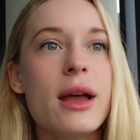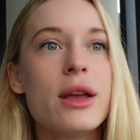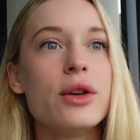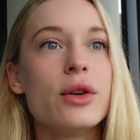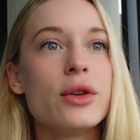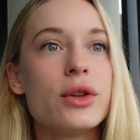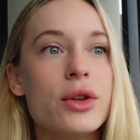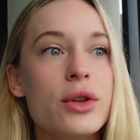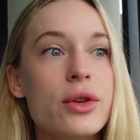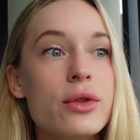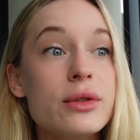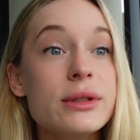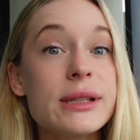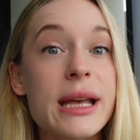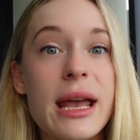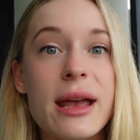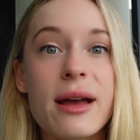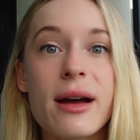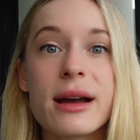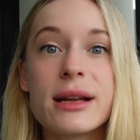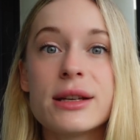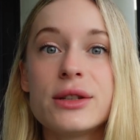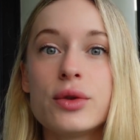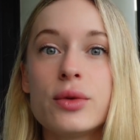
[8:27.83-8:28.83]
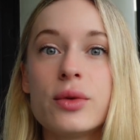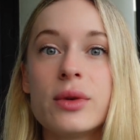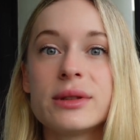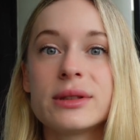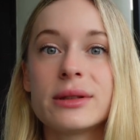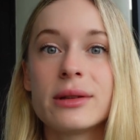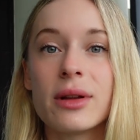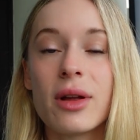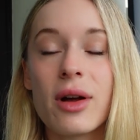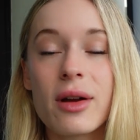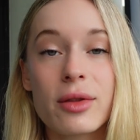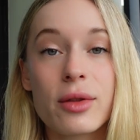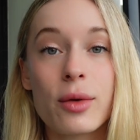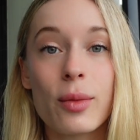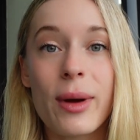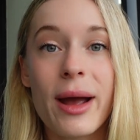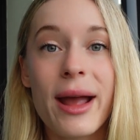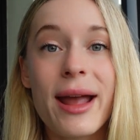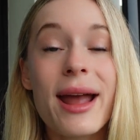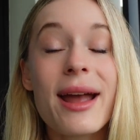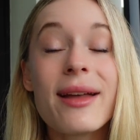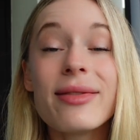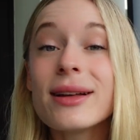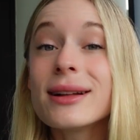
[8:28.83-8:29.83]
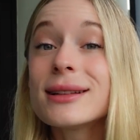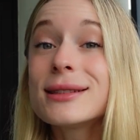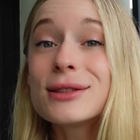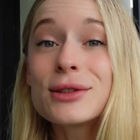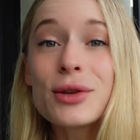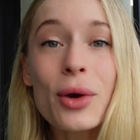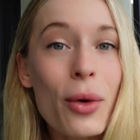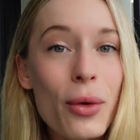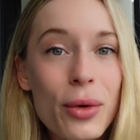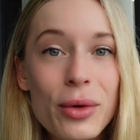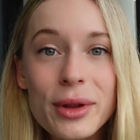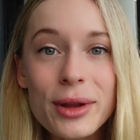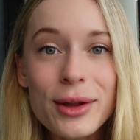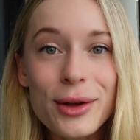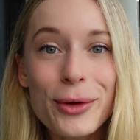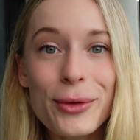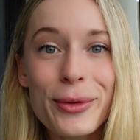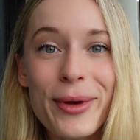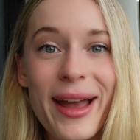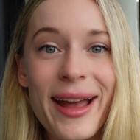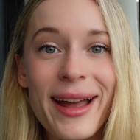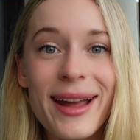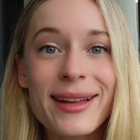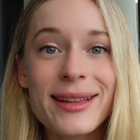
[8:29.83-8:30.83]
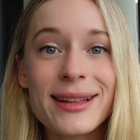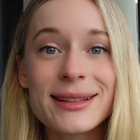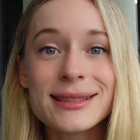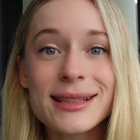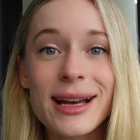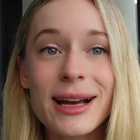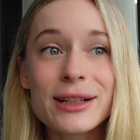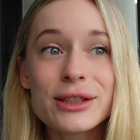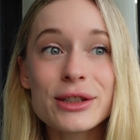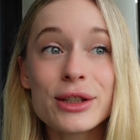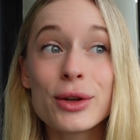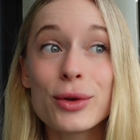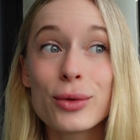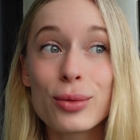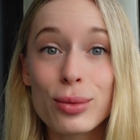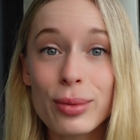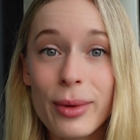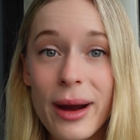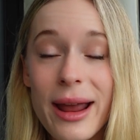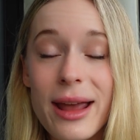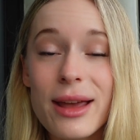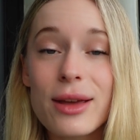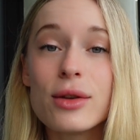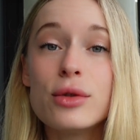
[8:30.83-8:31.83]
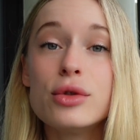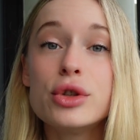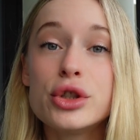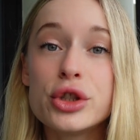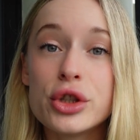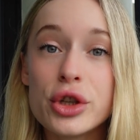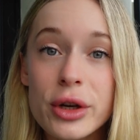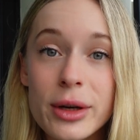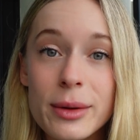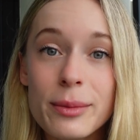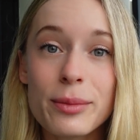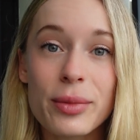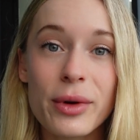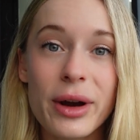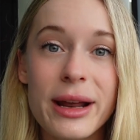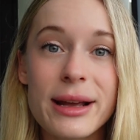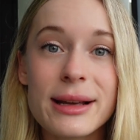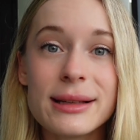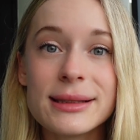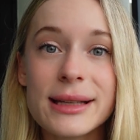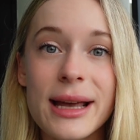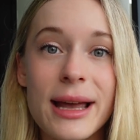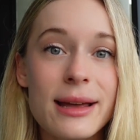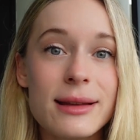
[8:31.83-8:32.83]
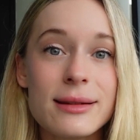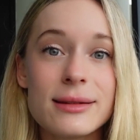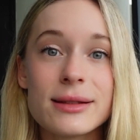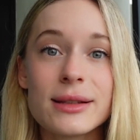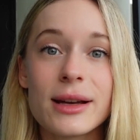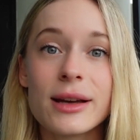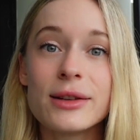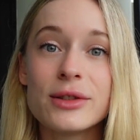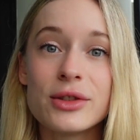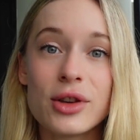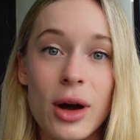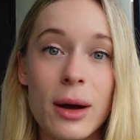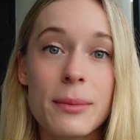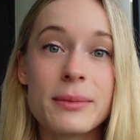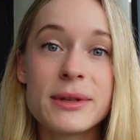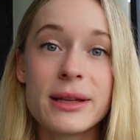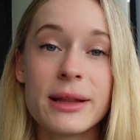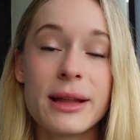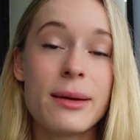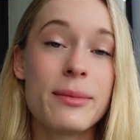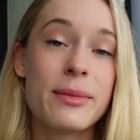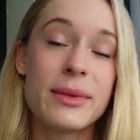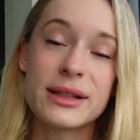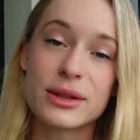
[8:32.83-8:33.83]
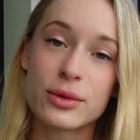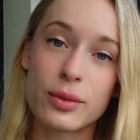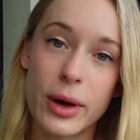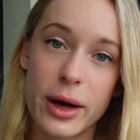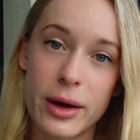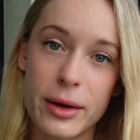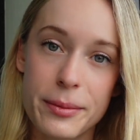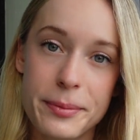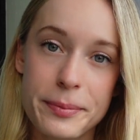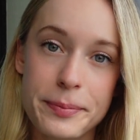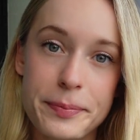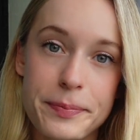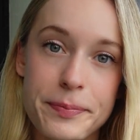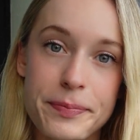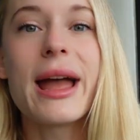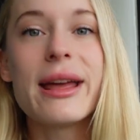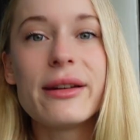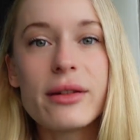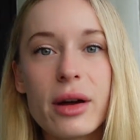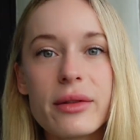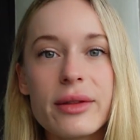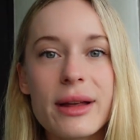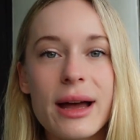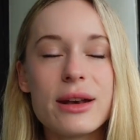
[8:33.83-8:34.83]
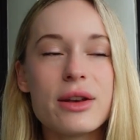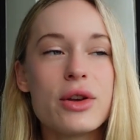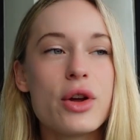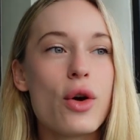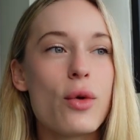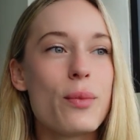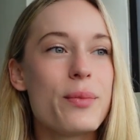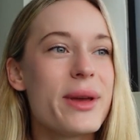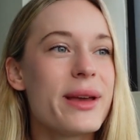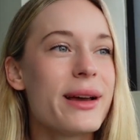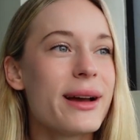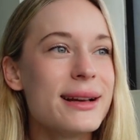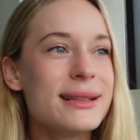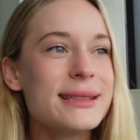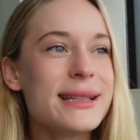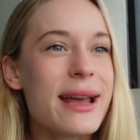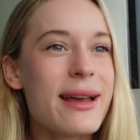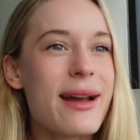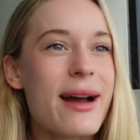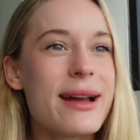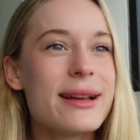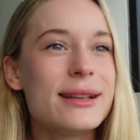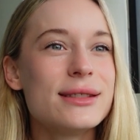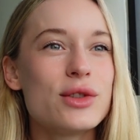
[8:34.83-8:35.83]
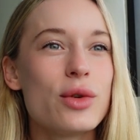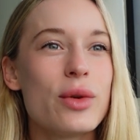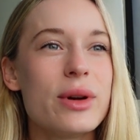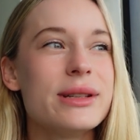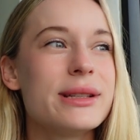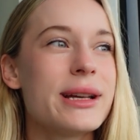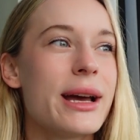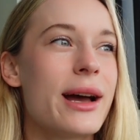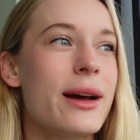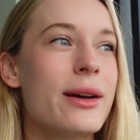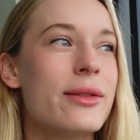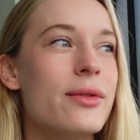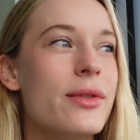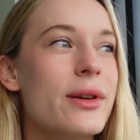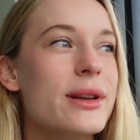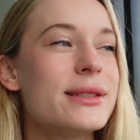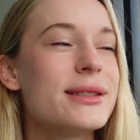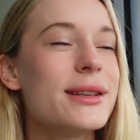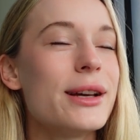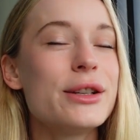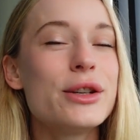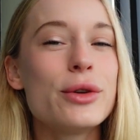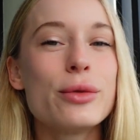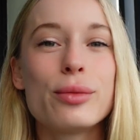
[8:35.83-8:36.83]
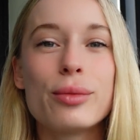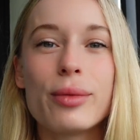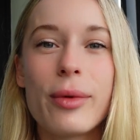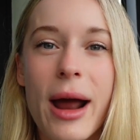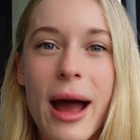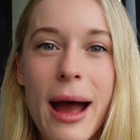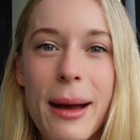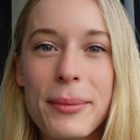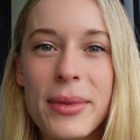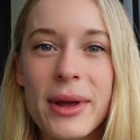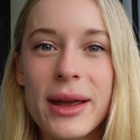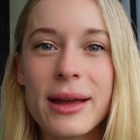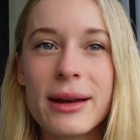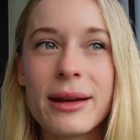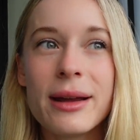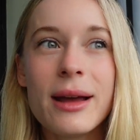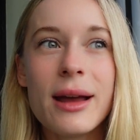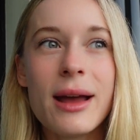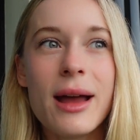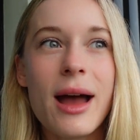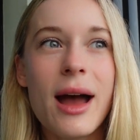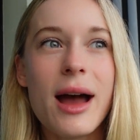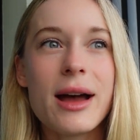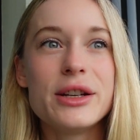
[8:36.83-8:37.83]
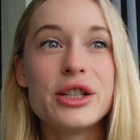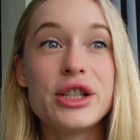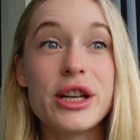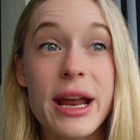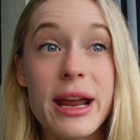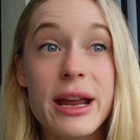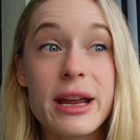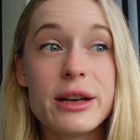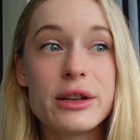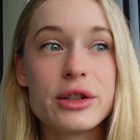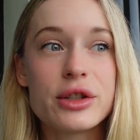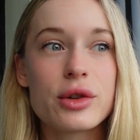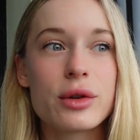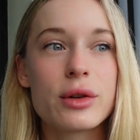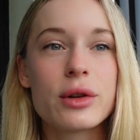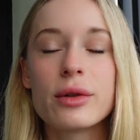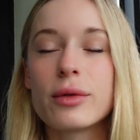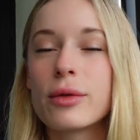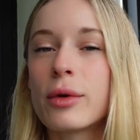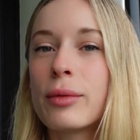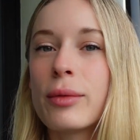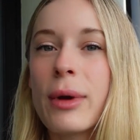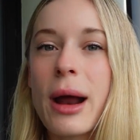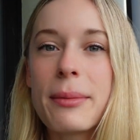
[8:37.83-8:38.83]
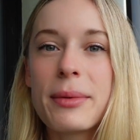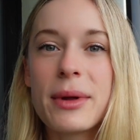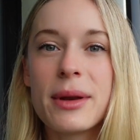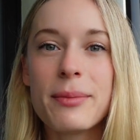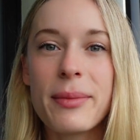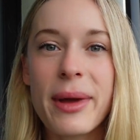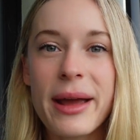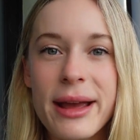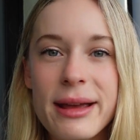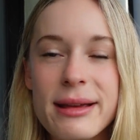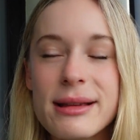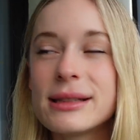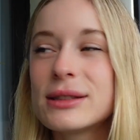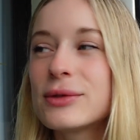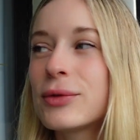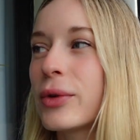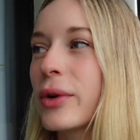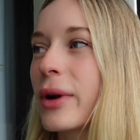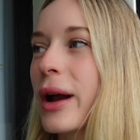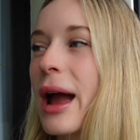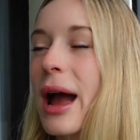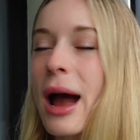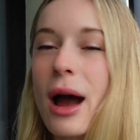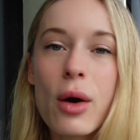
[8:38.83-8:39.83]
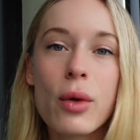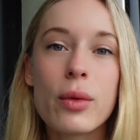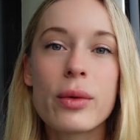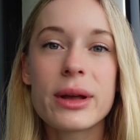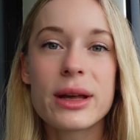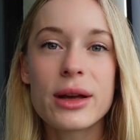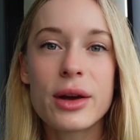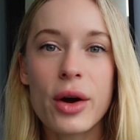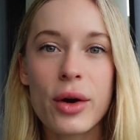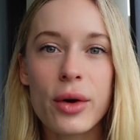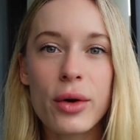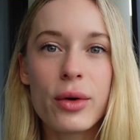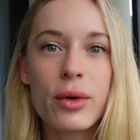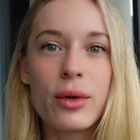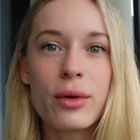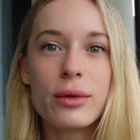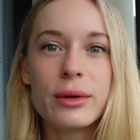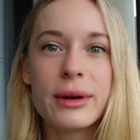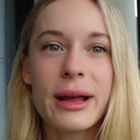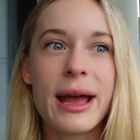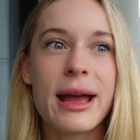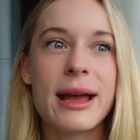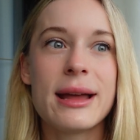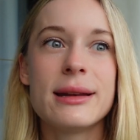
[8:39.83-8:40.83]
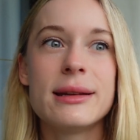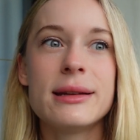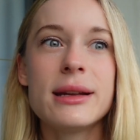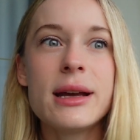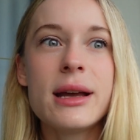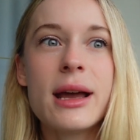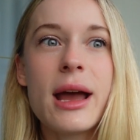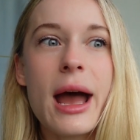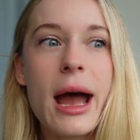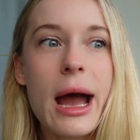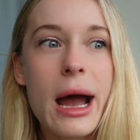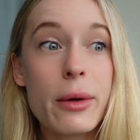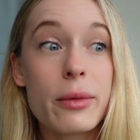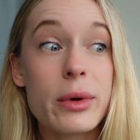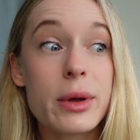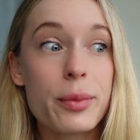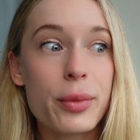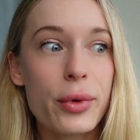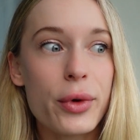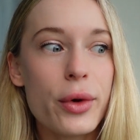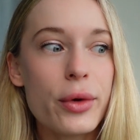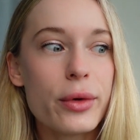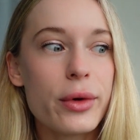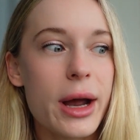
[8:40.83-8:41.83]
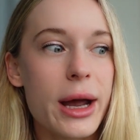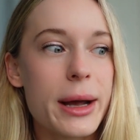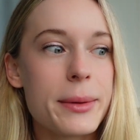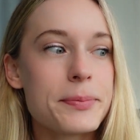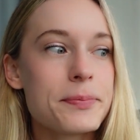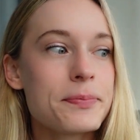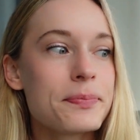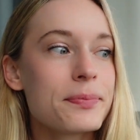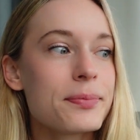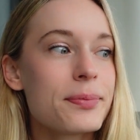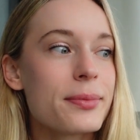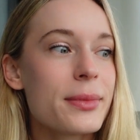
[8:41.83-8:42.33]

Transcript: You'll use AI tools along the way, and that's totally okay. That's actually great. You should embrace and adopt them as well. And on that note, because AI is going to have such a rapid change or a rapid pace for how we code and how we program,